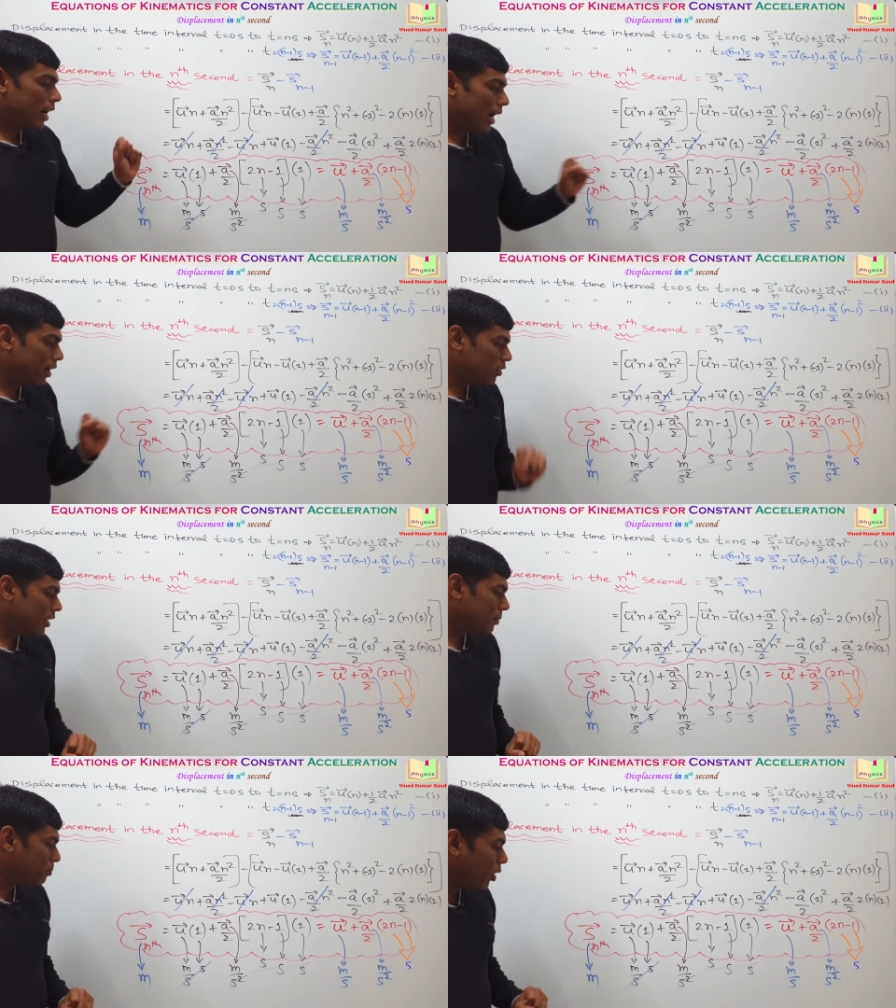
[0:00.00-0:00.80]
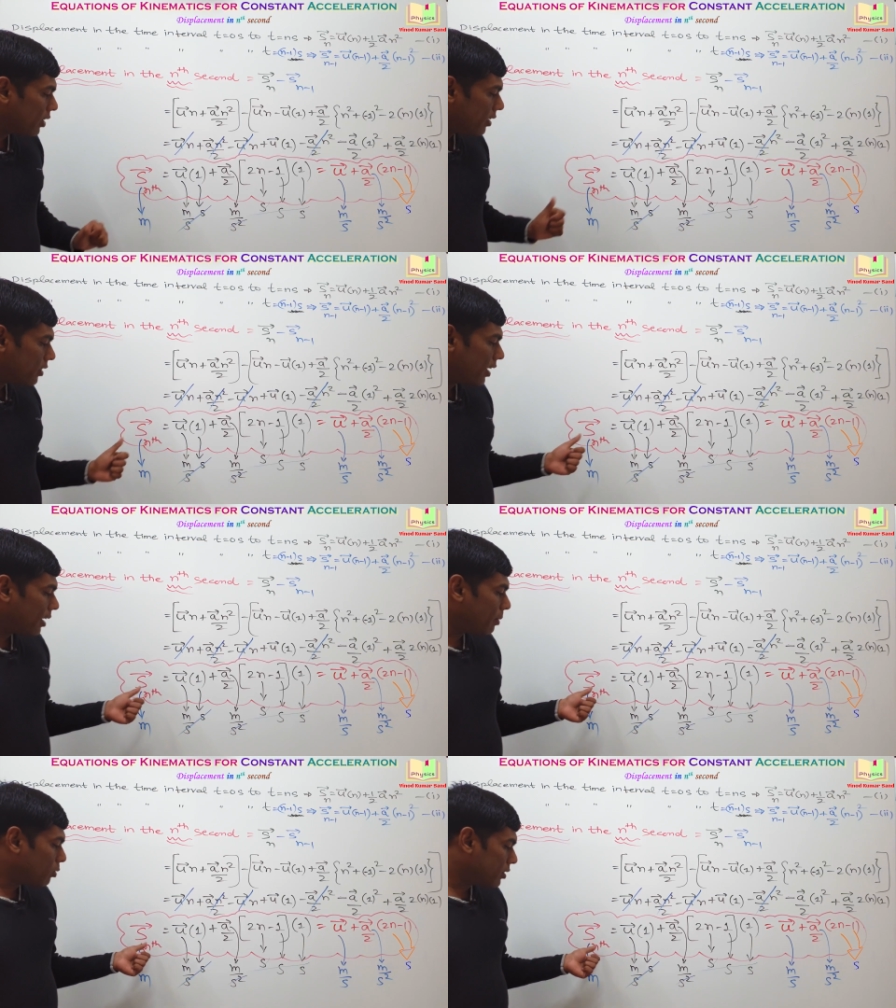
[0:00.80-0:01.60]
Another important thing
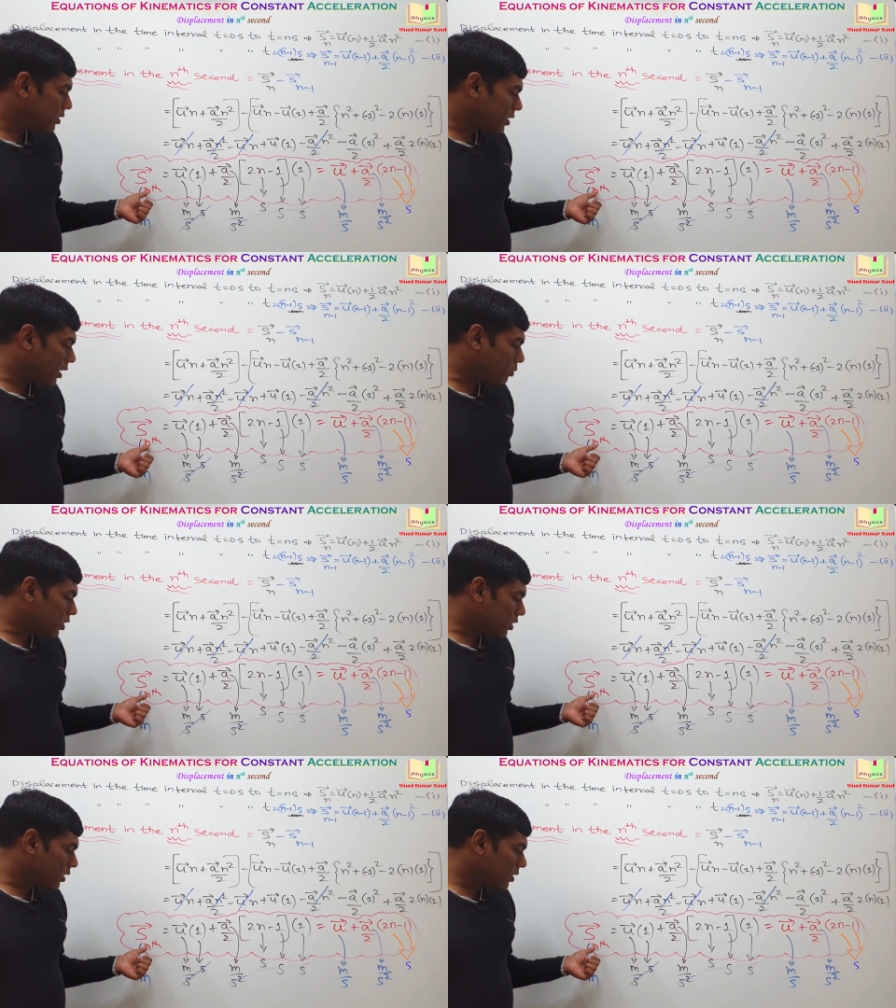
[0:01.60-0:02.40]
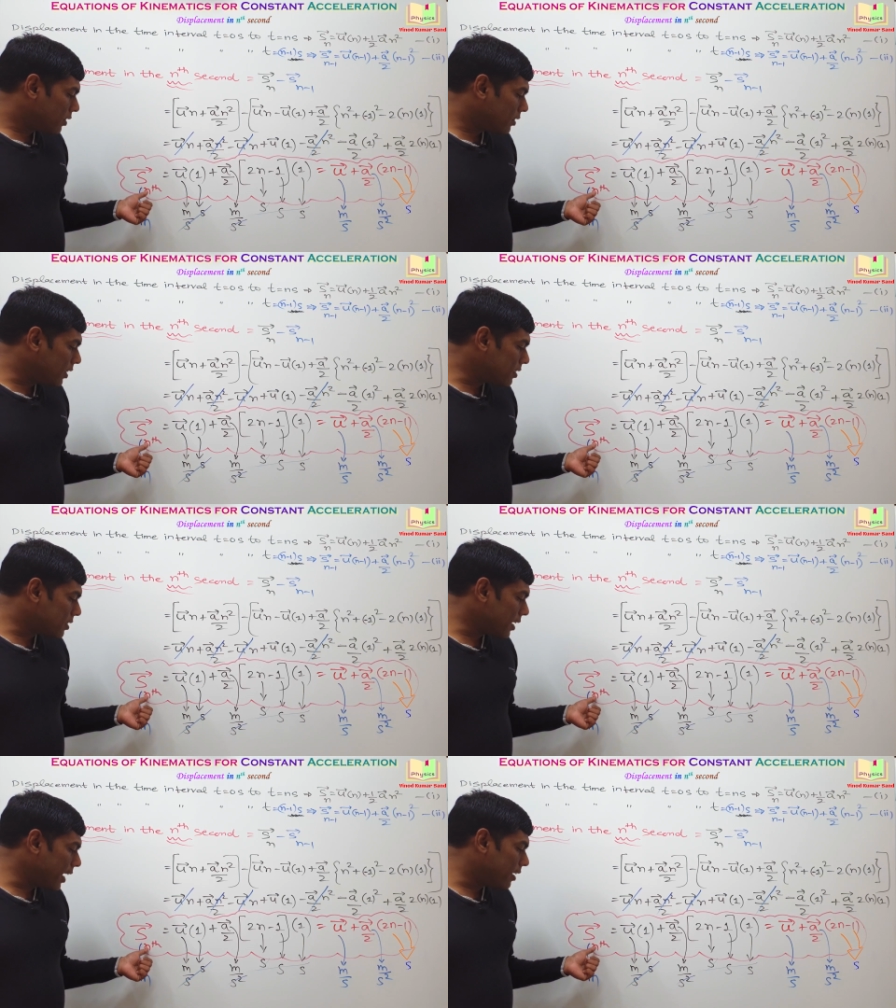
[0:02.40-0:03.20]
about this equation,
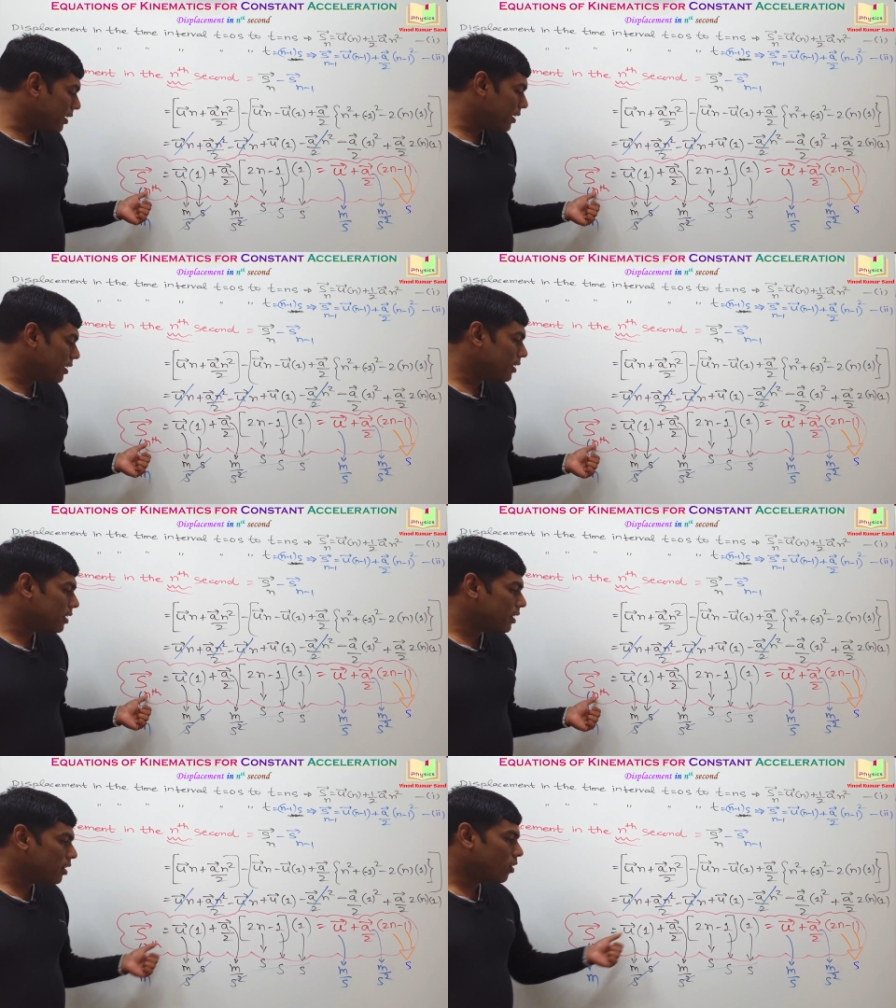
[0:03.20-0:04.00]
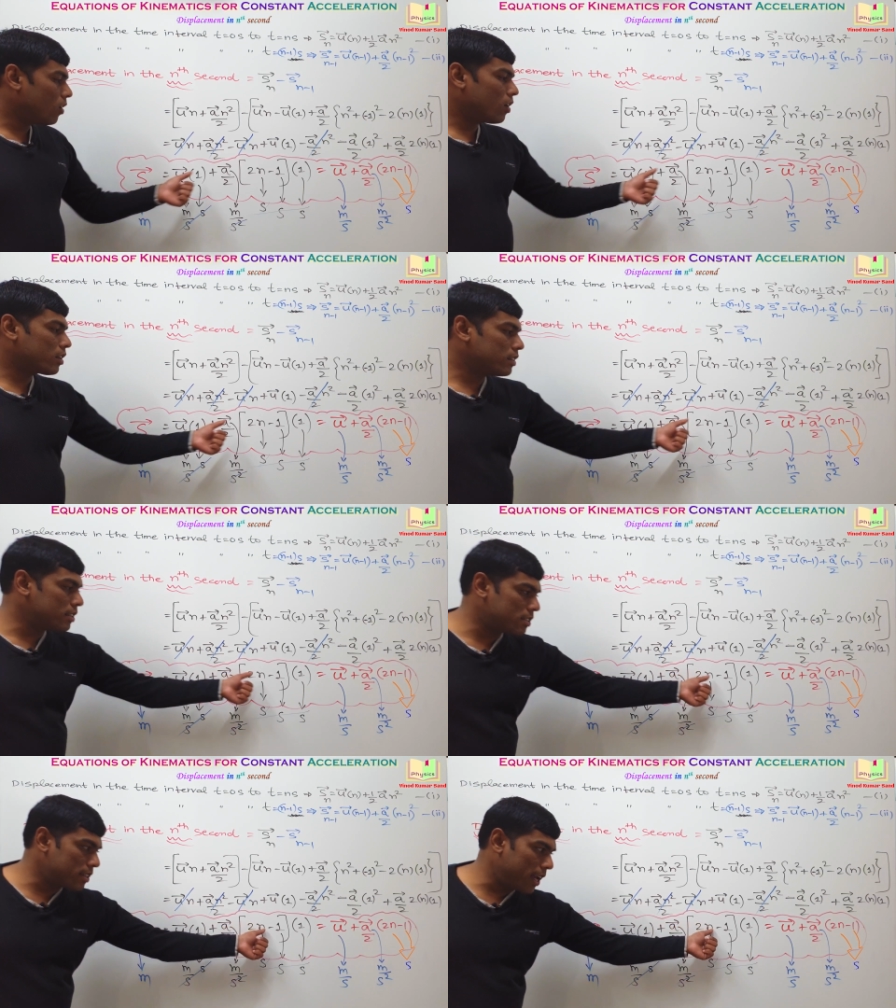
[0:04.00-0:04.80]
this n or
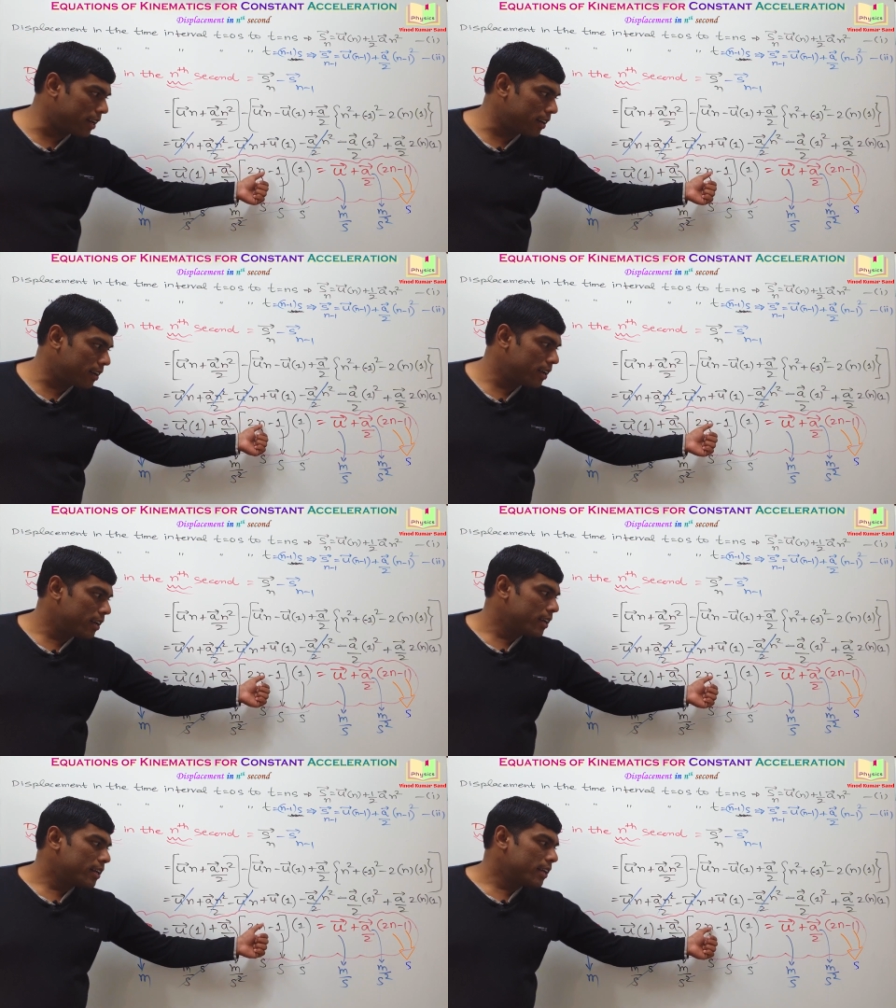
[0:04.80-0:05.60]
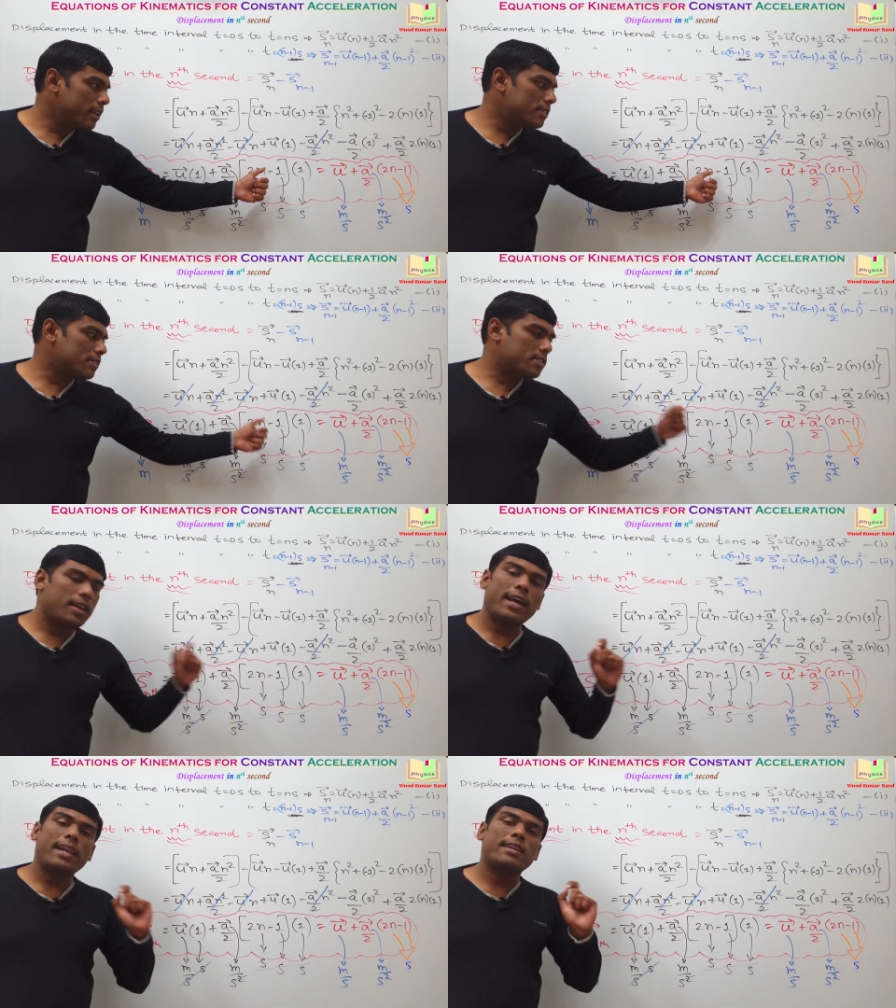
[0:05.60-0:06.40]
this n
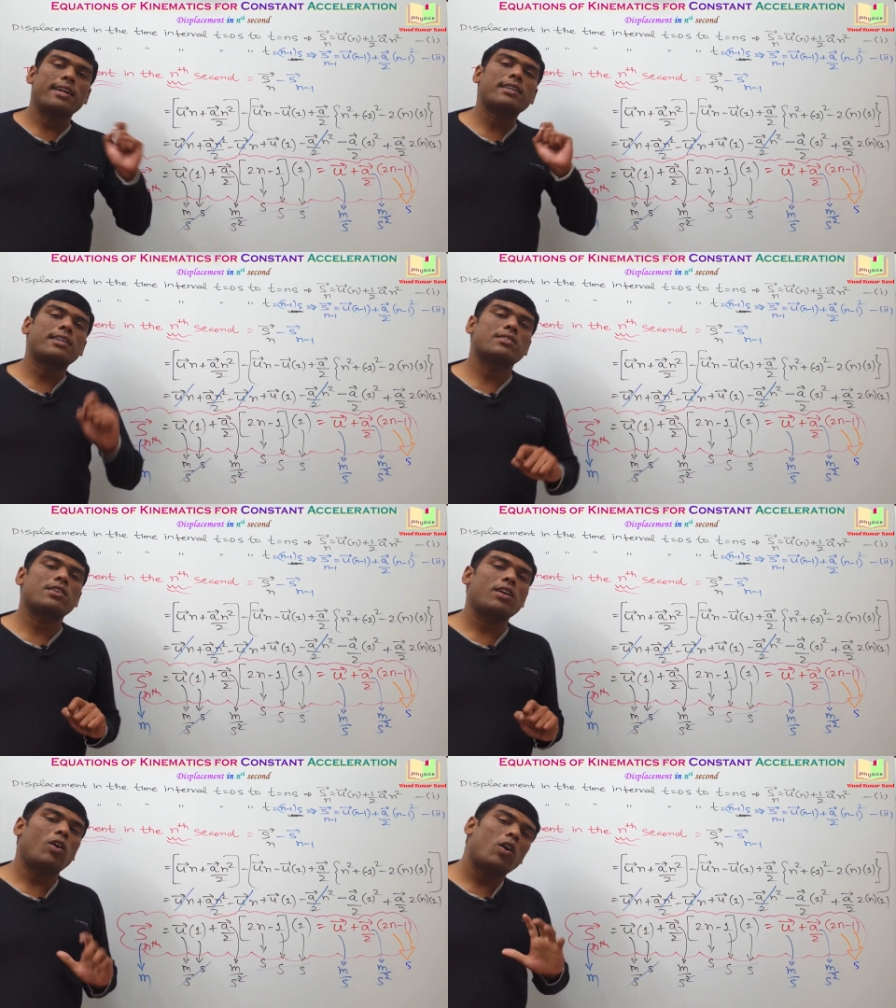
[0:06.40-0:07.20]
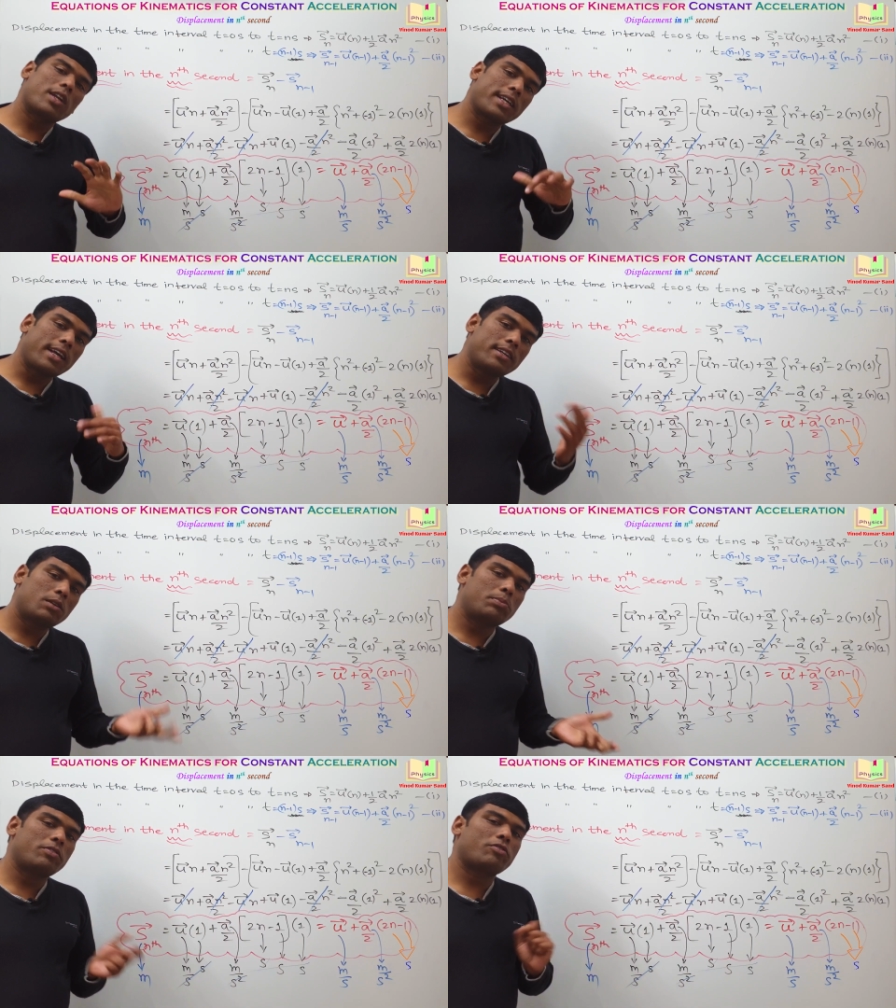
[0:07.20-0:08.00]
is an integer or can
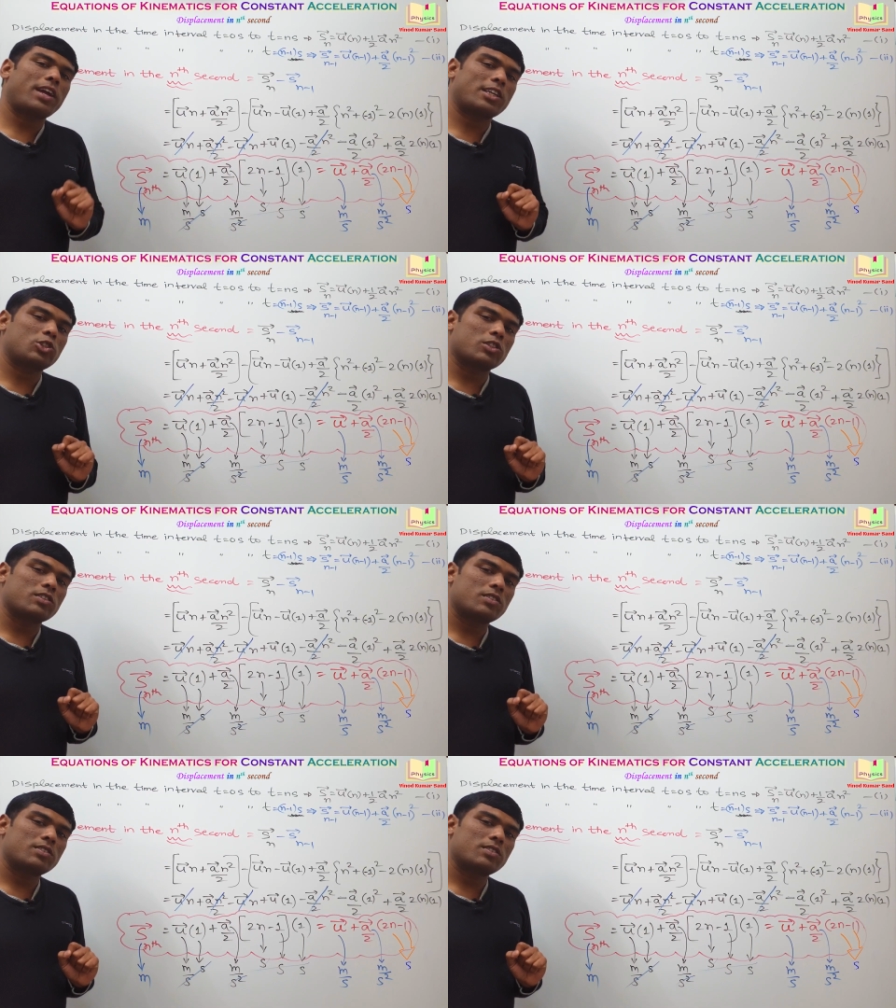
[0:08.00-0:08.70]
it be fraction?